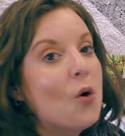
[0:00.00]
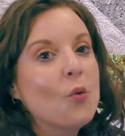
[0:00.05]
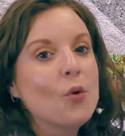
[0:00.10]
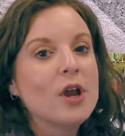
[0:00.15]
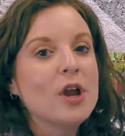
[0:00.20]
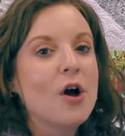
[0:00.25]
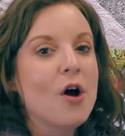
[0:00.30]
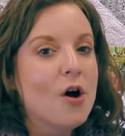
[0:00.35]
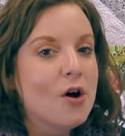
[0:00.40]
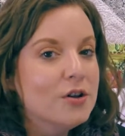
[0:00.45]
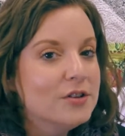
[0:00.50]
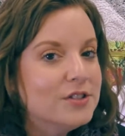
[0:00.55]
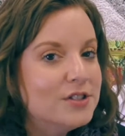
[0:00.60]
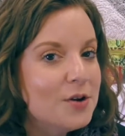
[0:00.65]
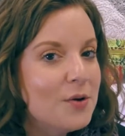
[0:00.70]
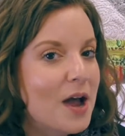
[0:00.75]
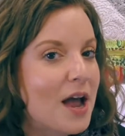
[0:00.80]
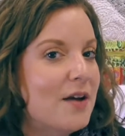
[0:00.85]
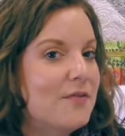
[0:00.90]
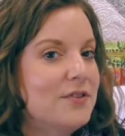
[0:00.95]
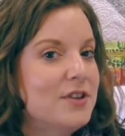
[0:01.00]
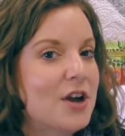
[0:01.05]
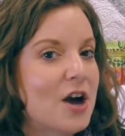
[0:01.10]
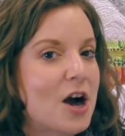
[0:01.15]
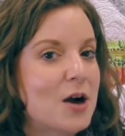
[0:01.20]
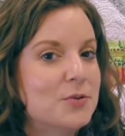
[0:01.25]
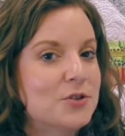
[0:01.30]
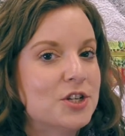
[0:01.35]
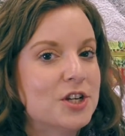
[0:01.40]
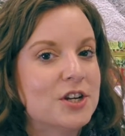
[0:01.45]
We also have the
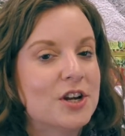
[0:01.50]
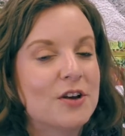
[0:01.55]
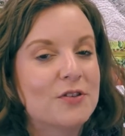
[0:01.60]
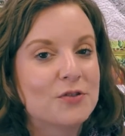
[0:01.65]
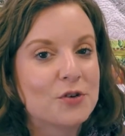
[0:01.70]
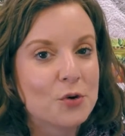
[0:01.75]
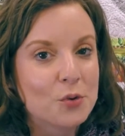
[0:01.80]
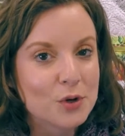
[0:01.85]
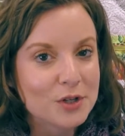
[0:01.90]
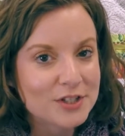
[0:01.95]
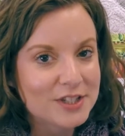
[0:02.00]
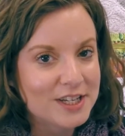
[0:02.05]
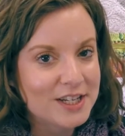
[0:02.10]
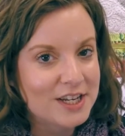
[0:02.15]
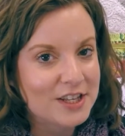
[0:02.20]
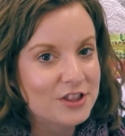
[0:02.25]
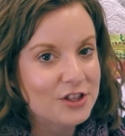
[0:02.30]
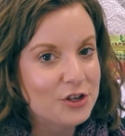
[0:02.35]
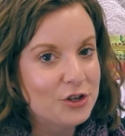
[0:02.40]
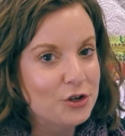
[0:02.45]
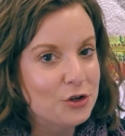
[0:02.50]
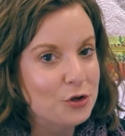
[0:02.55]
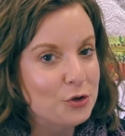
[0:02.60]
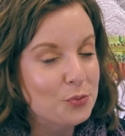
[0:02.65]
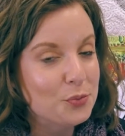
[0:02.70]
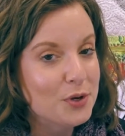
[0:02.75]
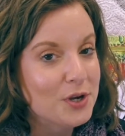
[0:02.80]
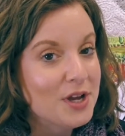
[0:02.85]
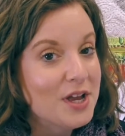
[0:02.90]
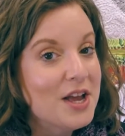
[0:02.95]
option of quilting in the
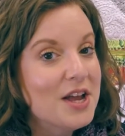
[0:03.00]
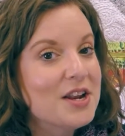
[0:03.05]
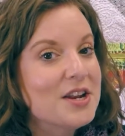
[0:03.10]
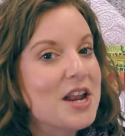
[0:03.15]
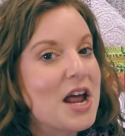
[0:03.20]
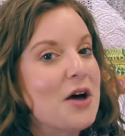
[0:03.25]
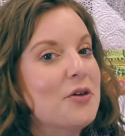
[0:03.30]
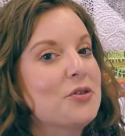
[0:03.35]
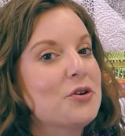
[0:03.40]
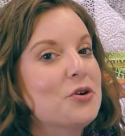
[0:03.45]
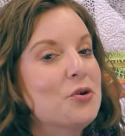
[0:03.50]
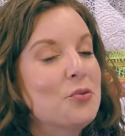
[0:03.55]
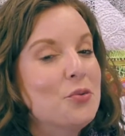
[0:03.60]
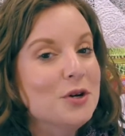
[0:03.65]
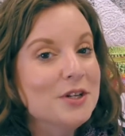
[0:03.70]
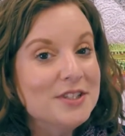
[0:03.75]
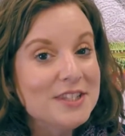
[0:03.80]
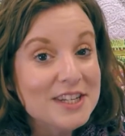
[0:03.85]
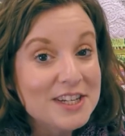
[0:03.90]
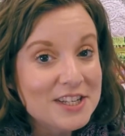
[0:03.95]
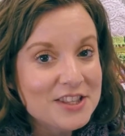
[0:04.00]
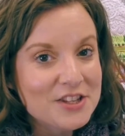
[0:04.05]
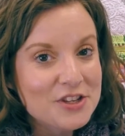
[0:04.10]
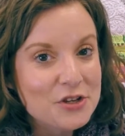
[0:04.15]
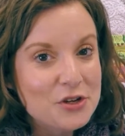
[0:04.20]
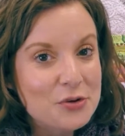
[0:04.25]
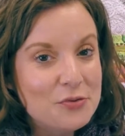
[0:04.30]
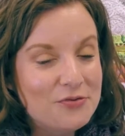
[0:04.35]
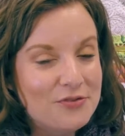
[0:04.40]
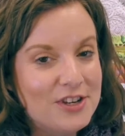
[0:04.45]
hoop. Now, the quilting in the
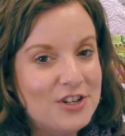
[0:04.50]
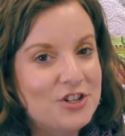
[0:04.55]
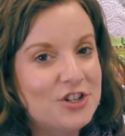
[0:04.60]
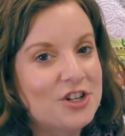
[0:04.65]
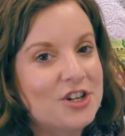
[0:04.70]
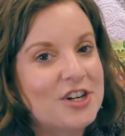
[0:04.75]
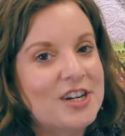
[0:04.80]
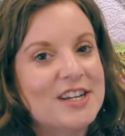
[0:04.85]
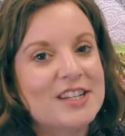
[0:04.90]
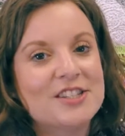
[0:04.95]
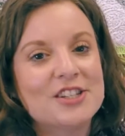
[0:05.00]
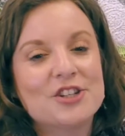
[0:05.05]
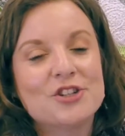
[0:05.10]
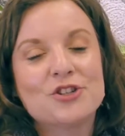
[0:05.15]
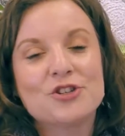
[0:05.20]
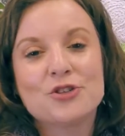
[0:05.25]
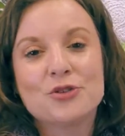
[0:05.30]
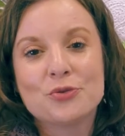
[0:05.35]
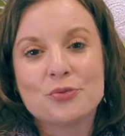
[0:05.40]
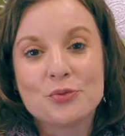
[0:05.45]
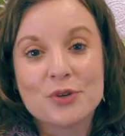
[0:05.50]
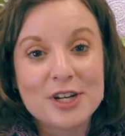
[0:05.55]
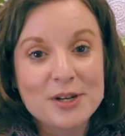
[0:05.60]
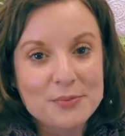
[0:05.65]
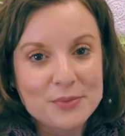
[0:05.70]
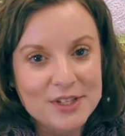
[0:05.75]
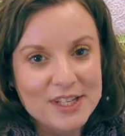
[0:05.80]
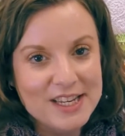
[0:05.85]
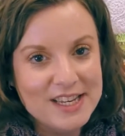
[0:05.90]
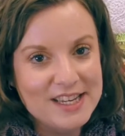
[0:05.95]
hoop feature is
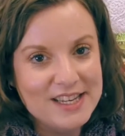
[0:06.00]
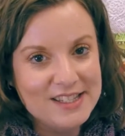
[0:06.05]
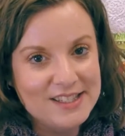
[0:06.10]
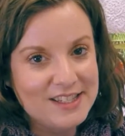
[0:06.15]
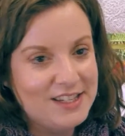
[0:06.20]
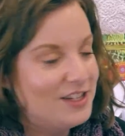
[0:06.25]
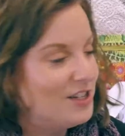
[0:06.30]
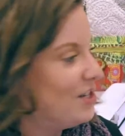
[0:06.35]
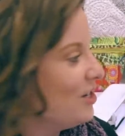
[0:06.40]
extremely easy to